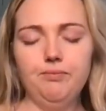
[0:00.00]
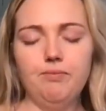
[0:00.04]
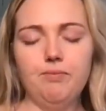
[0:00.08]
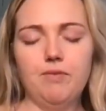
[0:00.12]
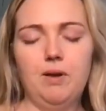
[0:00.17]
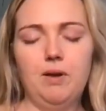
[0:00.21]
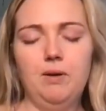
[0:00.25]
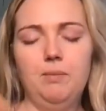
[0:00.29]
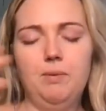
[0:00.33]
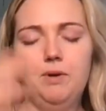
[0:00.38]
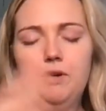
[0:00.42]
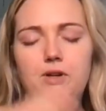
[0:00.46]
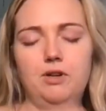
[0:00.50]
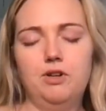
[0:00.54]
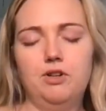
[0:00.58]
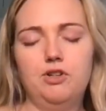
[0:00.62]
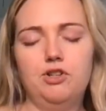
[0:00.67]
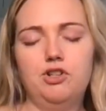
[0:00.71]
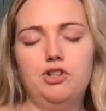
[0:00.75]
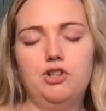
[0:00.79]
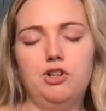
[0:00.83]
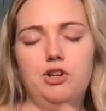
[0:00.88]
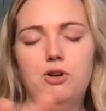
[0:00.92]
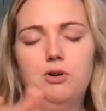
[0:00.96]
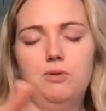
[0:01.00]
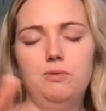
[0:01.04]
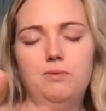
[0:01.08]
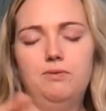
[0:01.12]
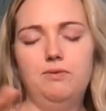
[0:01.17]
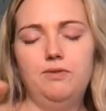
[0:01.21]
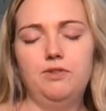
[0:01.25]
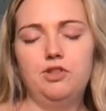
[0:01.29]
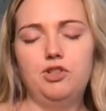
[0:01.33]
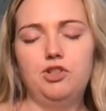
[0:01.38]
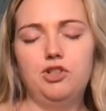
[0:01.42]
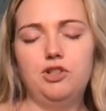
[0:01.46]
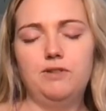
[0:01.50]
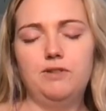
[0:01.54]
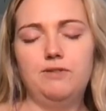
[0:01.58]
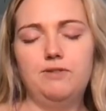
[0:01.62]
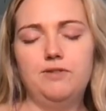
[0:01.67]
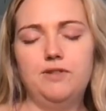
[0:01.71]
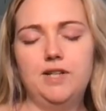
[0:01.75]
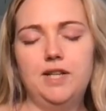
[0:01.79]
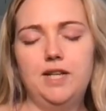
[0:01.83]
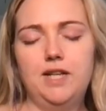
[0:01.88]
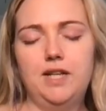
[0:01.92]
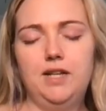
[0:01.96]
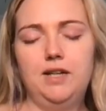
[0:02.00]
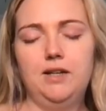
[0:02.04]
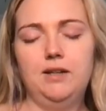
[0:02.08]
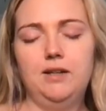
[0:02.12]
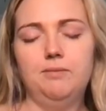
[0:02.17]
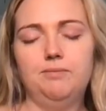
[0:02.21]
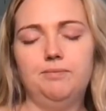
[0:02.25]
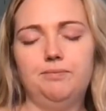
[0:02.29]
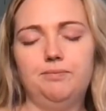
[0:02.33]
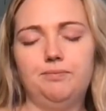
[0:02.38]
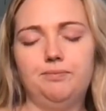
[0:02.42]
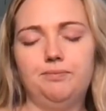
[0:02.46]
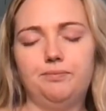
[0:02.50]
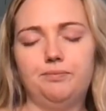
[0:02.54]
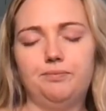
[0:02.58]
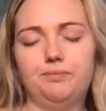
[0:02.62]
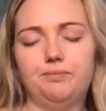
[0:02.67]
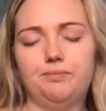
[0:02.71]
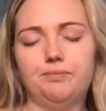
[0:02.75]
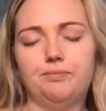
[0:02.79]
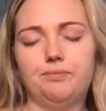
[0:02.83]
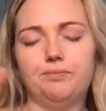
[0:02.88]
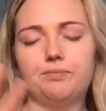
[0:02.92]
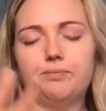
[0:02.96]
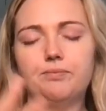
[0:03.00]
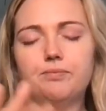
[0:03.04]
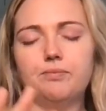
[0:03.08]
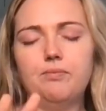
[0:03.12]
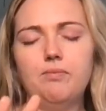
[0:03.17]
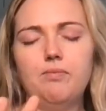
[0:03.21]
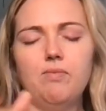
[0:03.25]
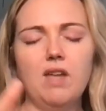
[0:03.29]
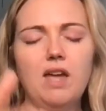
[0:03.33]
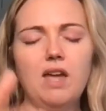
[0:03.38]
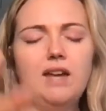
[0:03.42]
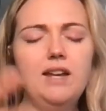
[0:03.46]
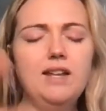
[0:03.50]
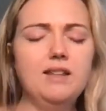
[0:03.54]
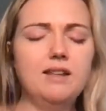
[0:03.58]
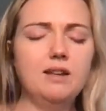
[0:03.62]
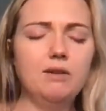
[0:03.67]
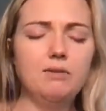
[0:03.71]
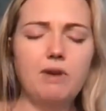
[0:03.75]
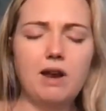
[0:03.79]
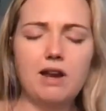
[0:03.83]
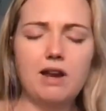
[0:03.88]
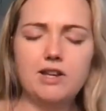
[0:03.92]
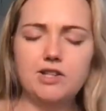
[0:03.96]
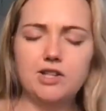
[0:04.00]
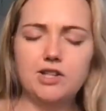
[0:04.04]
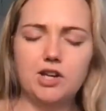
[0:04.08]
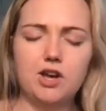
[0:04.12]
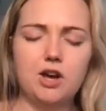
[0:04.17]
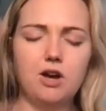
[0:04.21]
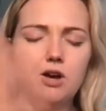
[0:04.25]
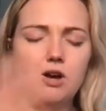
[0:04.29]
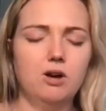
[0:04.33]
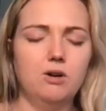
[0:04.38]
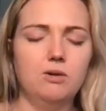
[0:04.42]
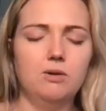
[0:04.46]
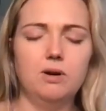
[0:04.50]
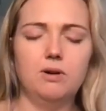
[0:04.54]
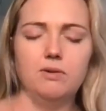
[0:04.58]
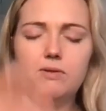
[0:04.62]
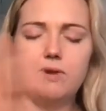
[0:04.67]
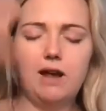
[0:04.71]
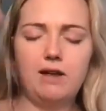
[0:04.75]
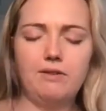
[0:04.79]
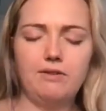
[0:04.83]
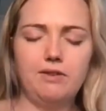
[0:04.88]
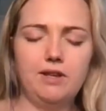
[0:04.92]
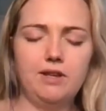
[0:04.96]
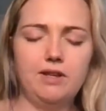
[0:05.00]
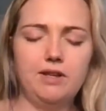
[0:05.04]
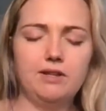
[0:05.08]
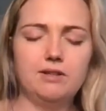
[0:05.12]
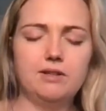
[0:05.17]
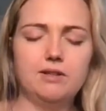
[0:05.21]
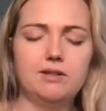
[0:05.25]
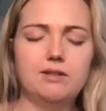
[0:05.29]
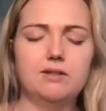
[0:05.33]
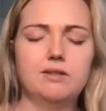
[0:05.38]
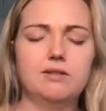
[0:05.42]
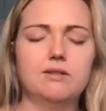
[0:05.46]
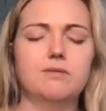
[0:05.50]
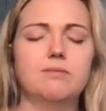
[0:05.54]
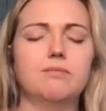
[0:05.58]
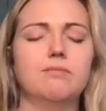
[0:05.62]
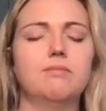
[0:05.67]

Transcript: I'm shifting. Anything ready to go around this?